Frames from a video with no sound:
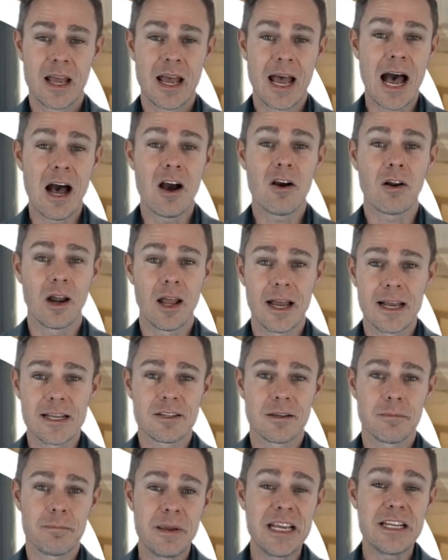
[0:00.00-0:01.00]
Our
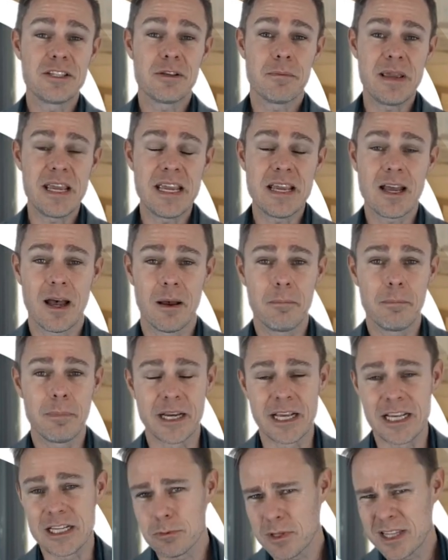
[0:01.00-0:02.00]
clients are B2B
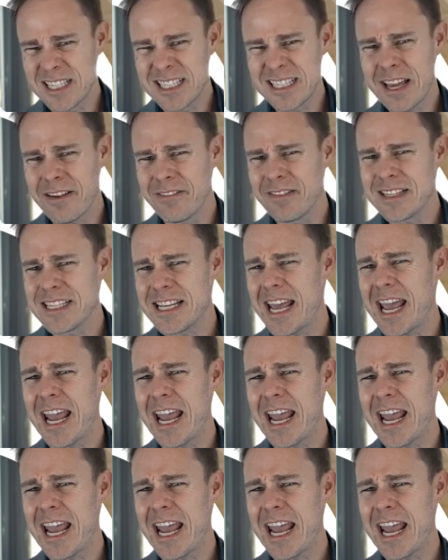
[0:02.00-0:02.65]
companies with seven to